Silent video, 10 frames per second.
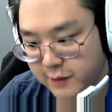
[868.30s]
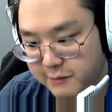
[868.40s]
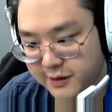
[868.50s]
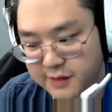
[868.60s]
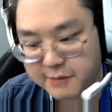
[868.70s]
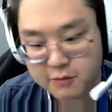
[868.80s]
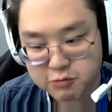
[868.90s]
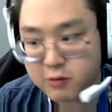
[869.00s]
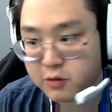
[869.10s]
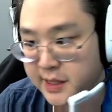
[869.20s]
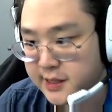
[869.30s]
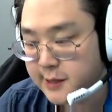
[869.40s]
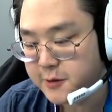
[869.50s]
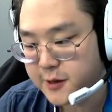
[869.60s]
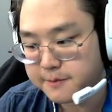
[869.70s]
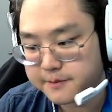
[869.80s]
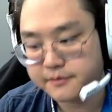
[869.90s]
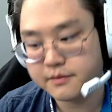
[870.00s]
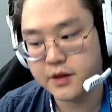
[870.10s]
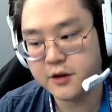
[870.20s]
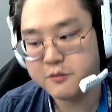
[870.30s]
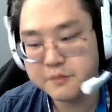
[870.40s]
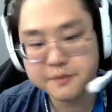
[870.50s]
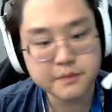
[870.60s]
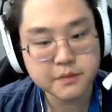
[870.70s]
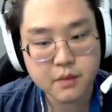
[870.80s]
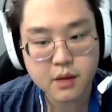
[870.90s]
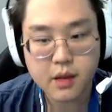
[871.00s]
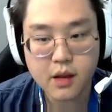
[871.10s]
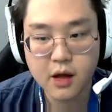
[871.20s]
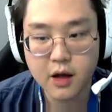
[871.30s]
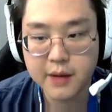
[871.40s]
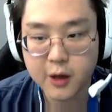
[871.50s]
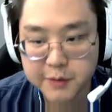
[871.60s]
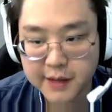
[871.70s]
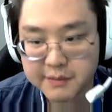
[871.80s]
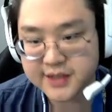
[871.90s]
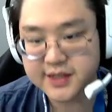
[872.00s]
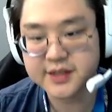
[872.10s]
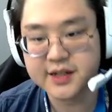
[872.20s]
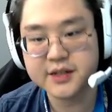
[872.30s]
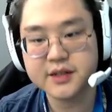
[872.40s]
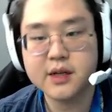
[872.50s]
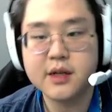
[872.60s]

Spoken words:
because I made a play with my TP. You know? I hope that makes sense, guys.